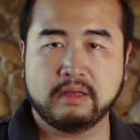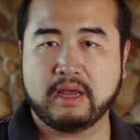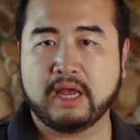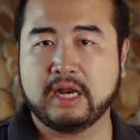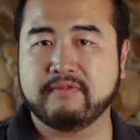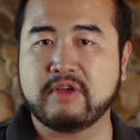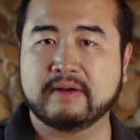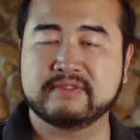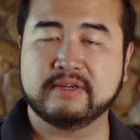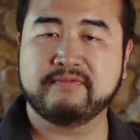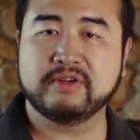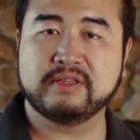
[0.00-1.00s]
And if you have
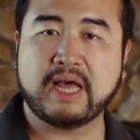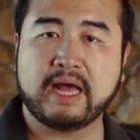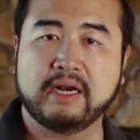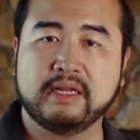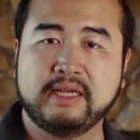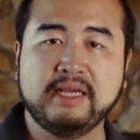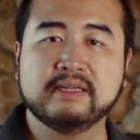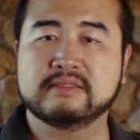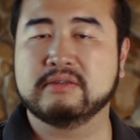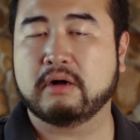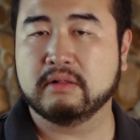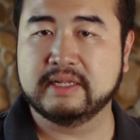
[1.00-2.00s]
something that he
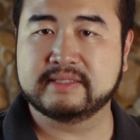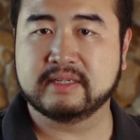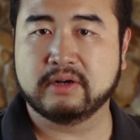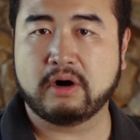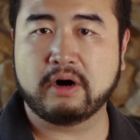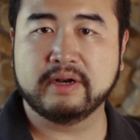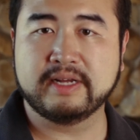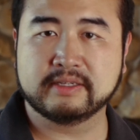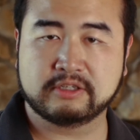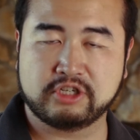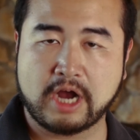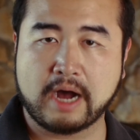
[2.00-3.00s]
is not listed on
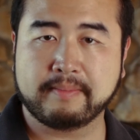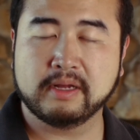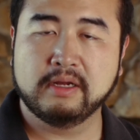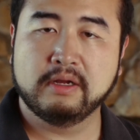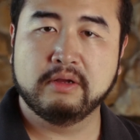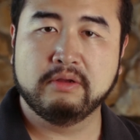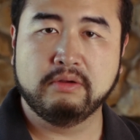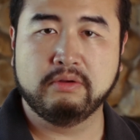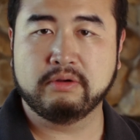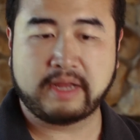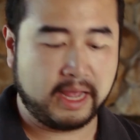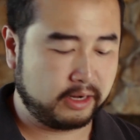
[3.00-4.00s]
his shop,
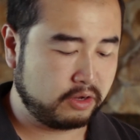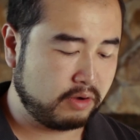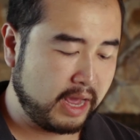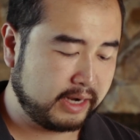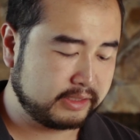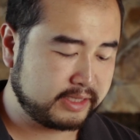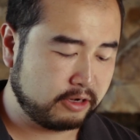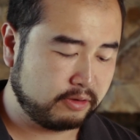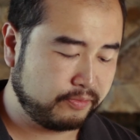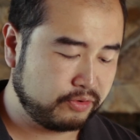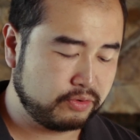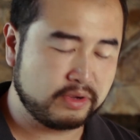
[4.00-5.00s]
you can go ahead and tell
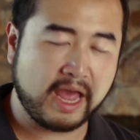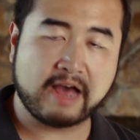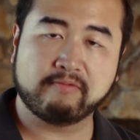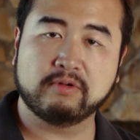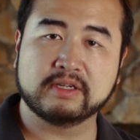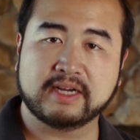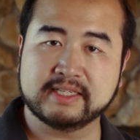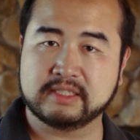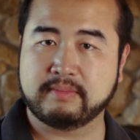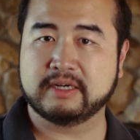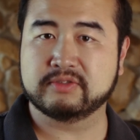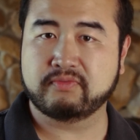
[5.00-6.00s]
him to have one
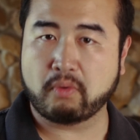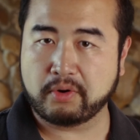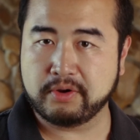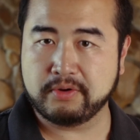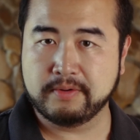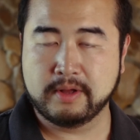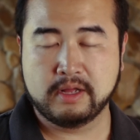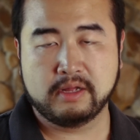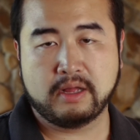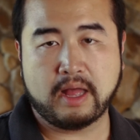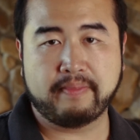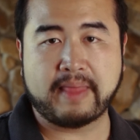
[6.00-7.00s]
customized for you,
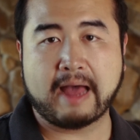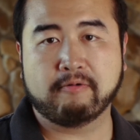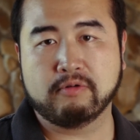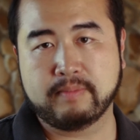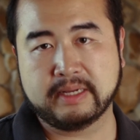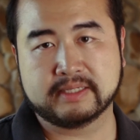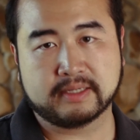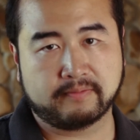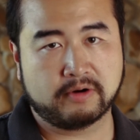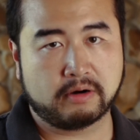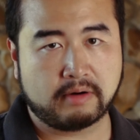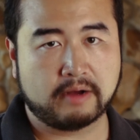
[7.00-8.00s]
and that will be
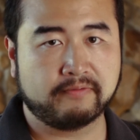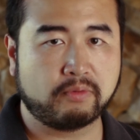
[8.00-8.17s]
somewhere around